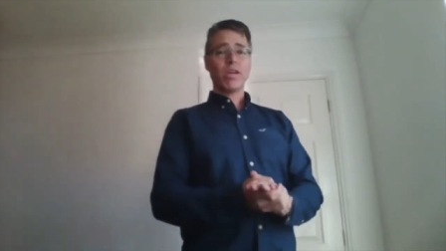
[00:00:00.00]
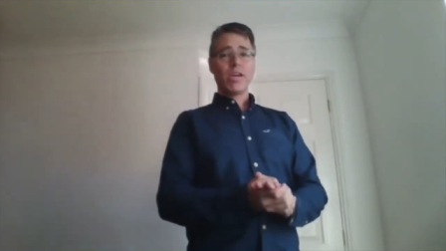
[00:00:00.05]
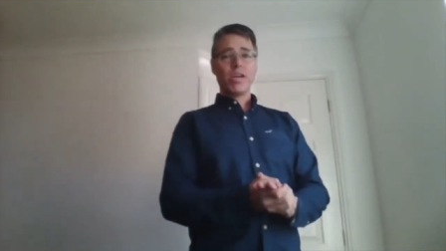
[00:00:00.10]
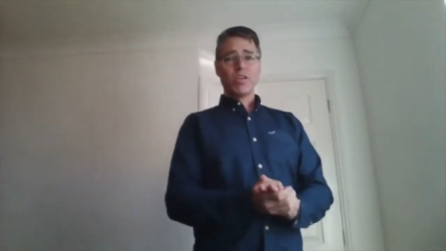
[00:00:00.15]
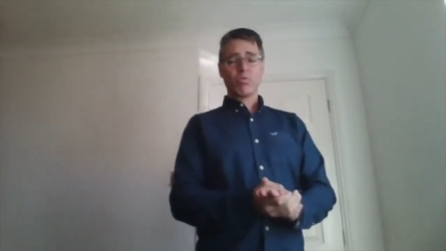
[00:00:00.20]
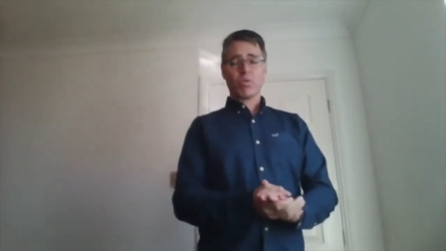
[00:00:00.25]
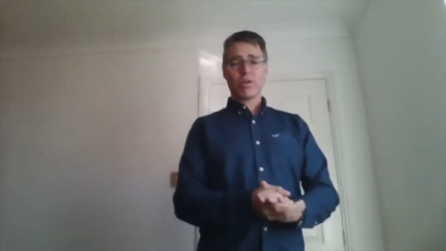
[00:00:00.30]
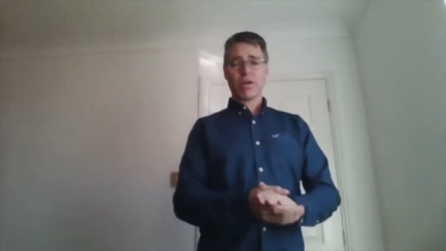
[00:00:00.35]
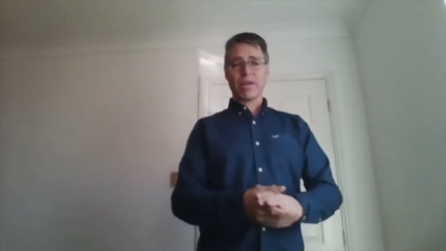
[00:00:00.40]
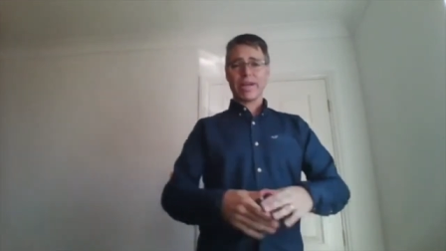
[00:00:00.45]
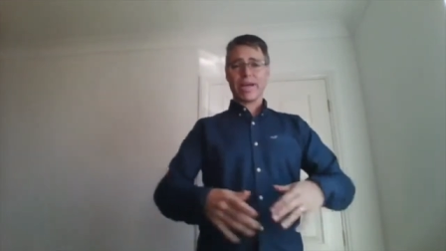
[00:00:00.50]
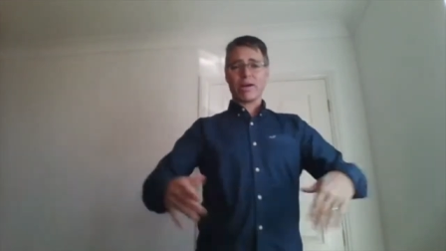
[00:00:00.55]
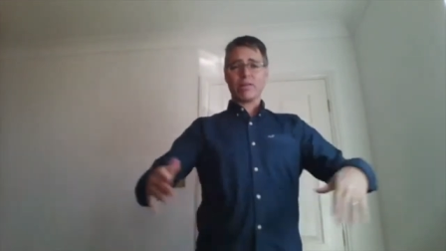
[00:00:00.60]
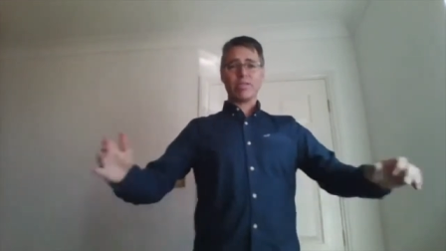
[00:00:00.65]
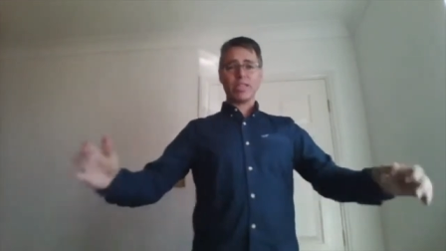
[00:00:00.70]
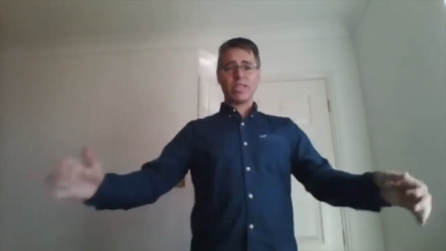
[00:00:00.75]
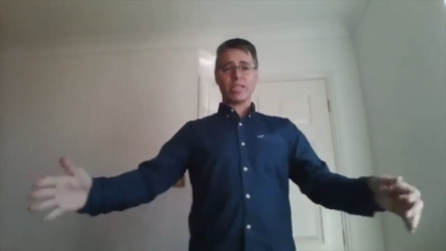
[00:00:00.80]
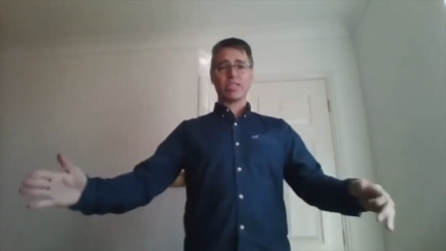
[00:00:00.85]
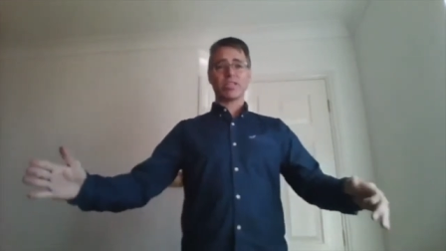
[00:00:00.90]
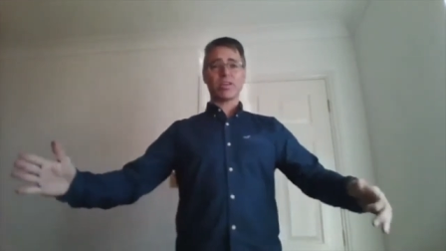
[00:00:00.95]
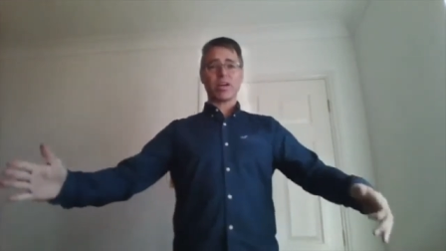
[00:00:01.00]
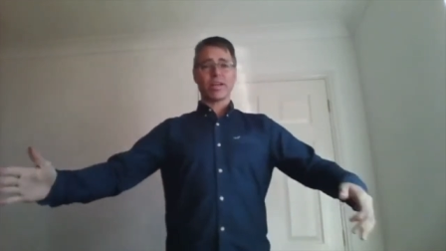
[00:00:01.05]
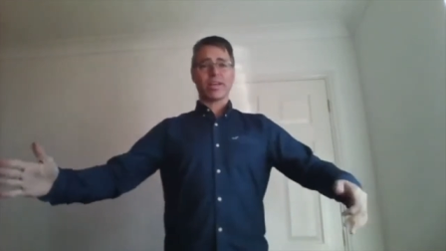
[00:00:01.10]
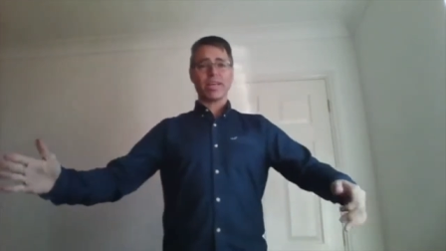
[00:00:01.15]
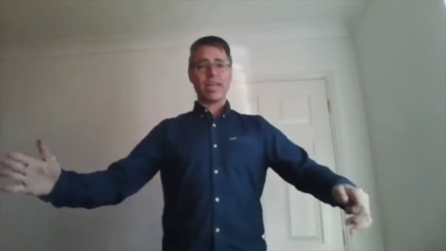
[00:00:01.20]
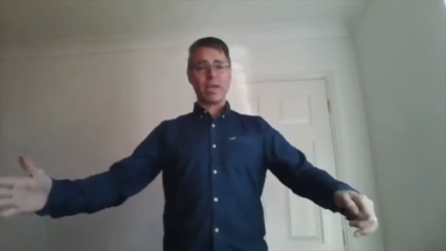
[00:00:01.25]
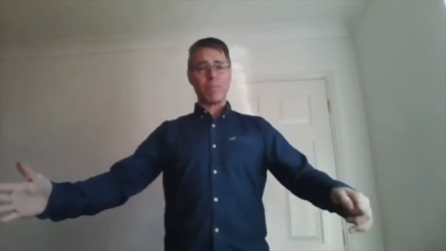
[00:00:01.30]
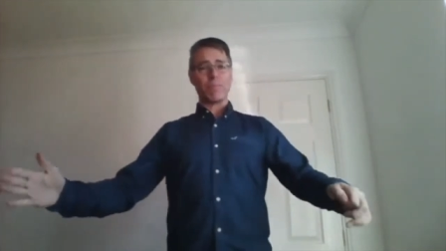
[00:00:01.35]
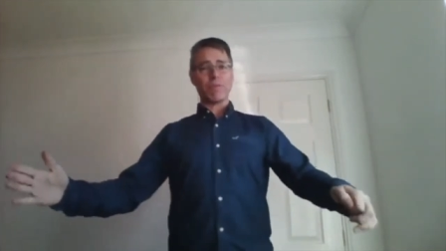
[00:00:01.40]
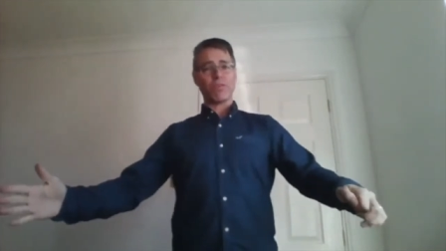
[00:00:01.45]
So what I now teach is kind of
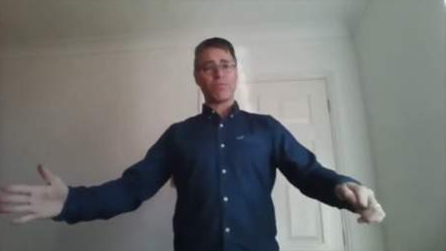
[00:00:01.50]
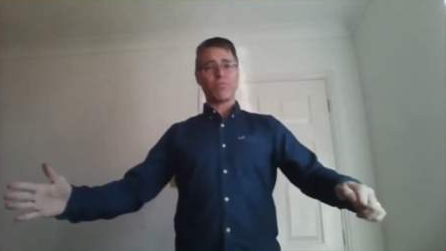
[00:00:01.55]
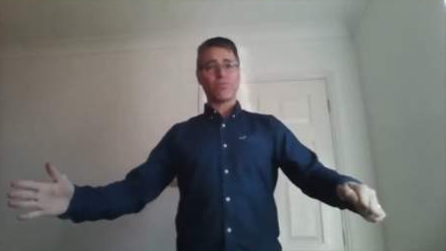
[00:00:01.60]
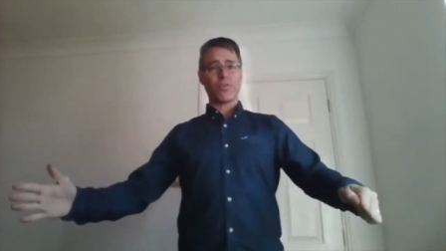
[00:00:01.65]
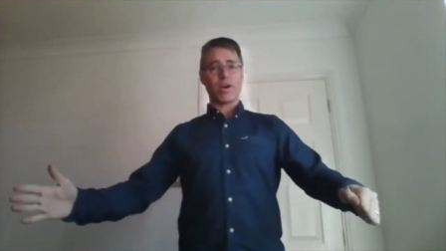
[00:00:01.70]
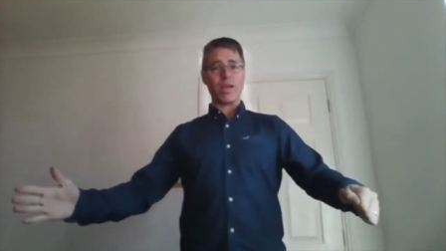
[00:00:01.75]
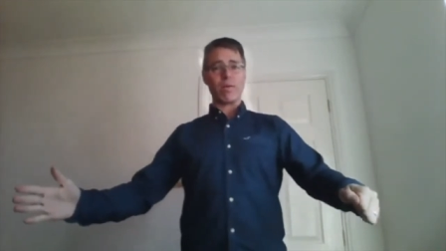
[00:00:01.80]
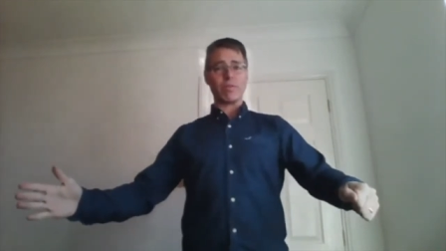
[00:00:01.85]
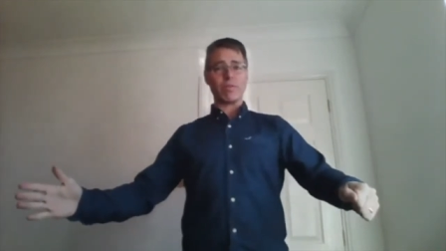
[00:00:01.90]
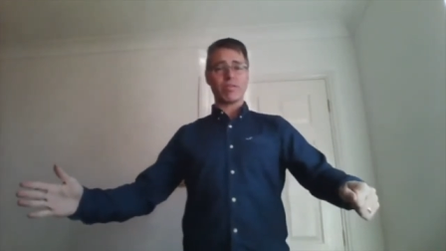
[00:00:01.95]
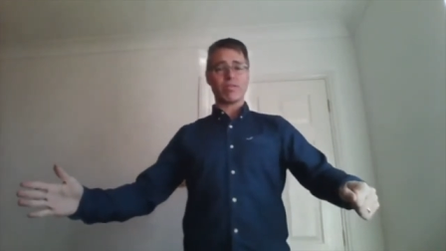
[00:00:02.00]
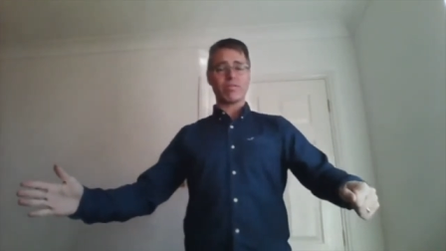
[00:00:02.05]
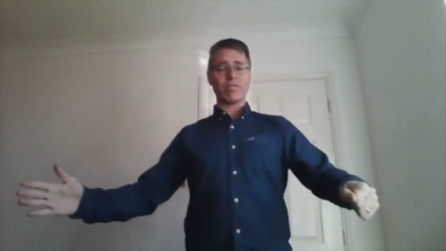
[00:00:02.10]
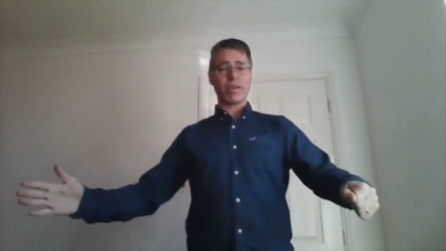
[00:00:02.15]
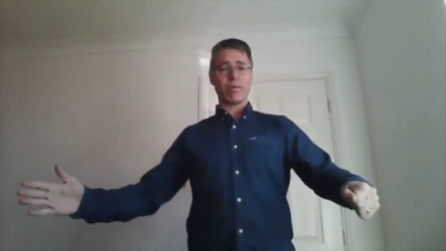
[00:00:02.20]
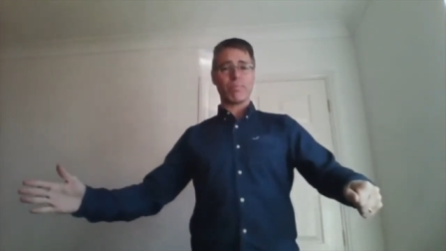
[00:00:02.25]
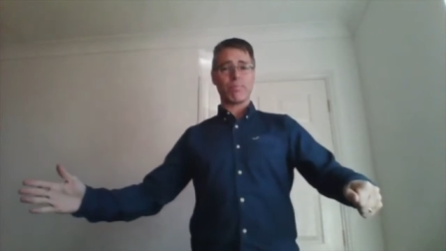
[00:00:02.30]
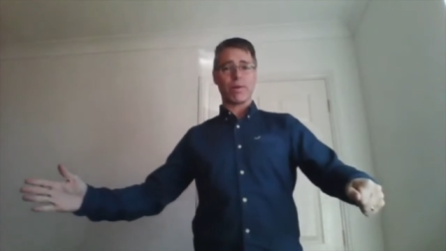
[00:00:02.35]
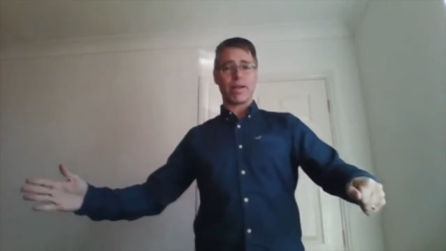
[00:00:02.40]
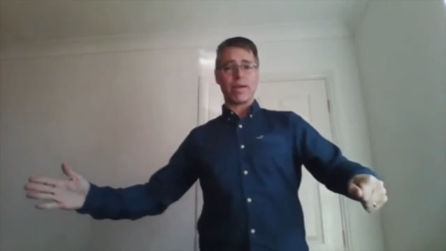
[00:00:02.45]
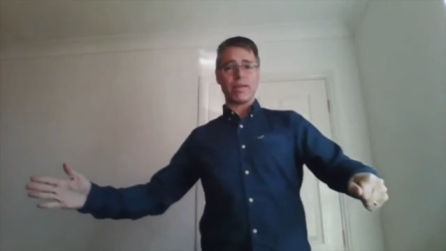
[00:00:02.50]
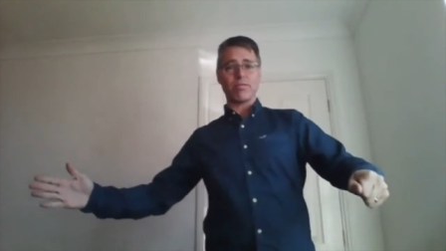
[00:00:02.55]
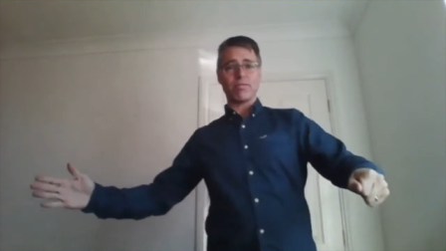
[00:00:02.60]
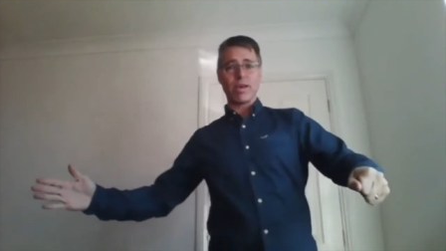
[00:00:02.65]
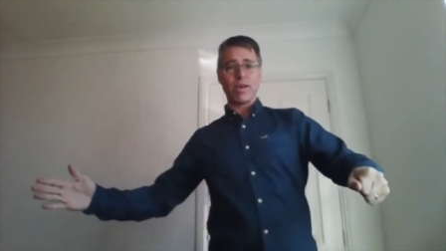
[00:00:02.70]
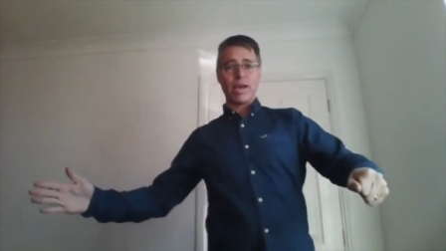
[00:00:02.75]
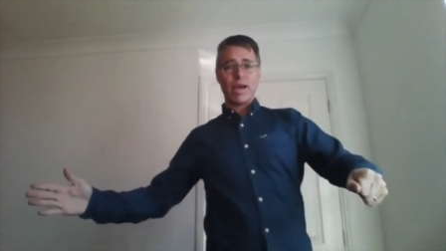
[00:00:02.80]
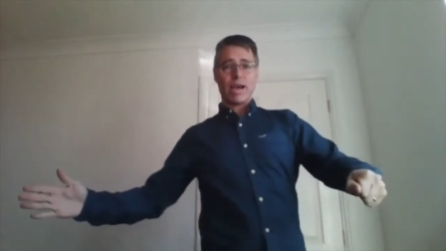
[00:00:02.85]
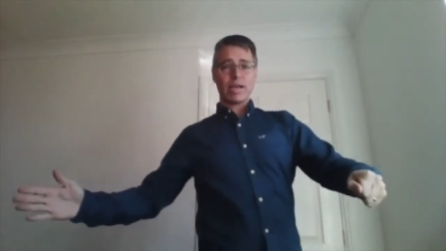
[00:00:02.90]
keeping the frame in the same place